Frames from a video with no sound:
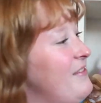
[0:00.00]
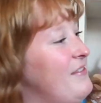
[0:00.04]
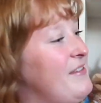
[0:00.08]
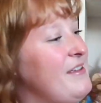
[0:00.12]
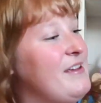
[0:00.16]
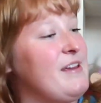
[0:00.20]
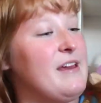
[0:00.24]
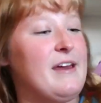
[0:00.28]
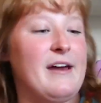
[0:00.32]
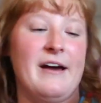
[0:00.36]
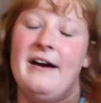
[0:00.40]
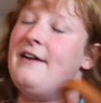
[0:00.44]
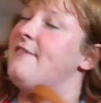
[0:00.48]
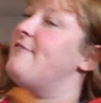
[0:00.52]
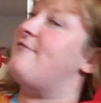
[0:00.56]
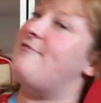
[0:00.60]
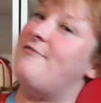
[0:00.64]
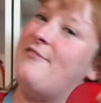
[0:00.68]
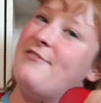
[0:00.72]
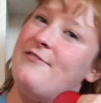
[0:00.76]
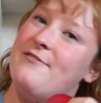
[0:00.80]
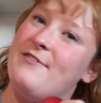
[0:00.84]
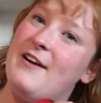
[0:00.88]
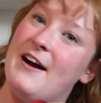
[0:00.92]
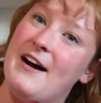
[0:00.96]
The
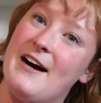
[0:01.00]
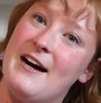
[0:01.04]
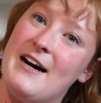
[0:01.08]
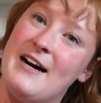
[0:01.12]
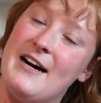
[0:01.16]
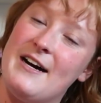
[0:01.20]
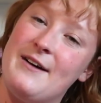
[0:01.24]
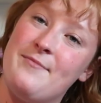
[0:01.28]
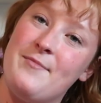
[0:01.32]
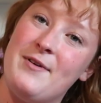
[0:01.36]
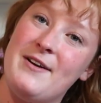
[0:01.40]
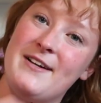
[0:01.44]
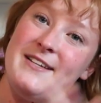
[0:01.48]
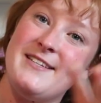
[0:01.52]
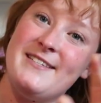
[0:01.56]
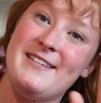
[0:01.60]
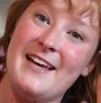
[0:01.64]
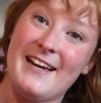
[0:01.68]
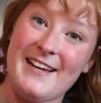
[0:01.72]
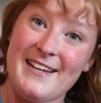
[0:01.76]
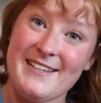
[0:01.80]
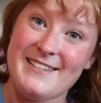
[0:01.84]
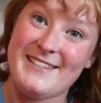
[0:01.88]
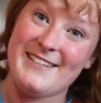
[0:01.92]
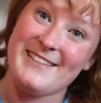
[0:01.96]
um,
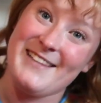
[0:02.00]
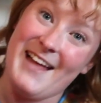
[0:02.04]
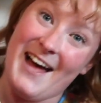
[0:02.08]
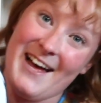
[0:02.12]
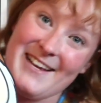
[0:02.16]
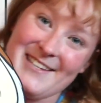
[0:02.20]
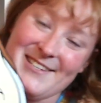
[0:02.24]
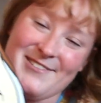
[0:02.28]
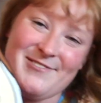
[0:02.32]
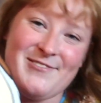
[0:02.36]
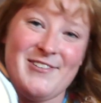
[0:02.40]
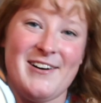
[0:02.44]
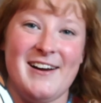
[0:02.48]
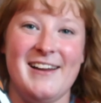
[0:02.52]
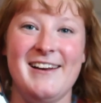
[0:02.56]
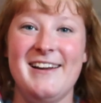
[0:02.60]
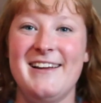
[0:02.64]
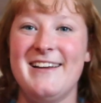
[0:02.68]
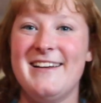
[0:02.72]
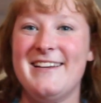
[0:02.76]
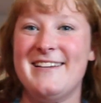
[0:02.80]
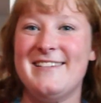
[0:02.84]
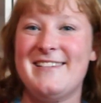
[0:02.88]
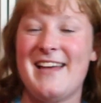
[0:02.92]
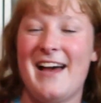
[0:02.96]
second to last one
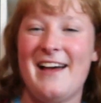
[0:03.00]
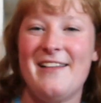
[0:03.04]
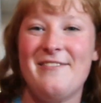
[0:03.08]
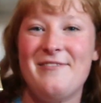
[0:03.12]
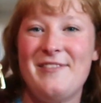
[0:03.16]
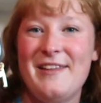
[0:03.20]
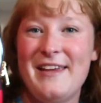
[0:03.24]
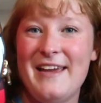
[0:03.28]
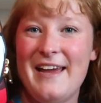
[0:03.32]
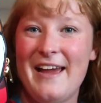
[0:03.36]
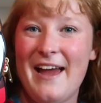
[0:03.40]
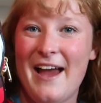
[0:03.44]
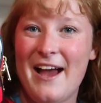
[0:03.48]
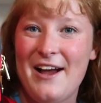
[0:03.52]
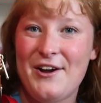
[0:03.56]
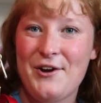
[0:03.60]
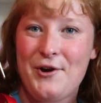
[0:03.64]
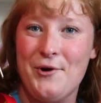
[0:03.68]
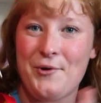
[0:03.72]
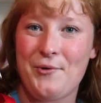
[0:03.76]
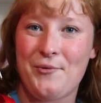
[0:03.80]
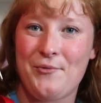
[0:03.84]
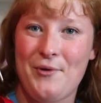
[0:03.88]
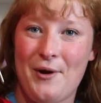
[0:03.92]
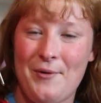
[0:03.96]
is the
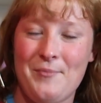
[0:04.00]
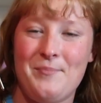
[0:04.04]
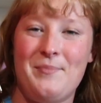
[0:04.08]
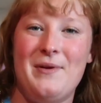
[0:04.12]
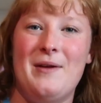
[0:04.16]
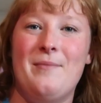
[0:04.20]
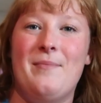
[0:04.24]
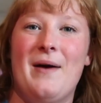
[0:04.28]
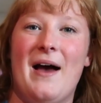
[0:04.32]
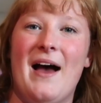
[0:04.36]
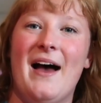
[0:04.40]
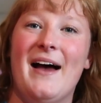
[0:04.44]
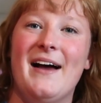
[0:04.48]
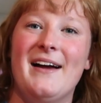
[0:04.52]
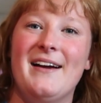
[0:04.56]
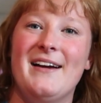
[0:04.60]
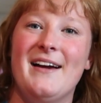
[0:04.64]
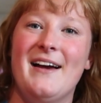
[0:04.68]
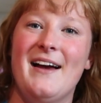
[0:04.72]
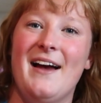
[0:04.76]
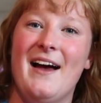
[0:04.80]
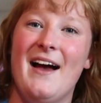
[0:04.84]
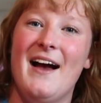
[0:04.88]
Grumpy bag.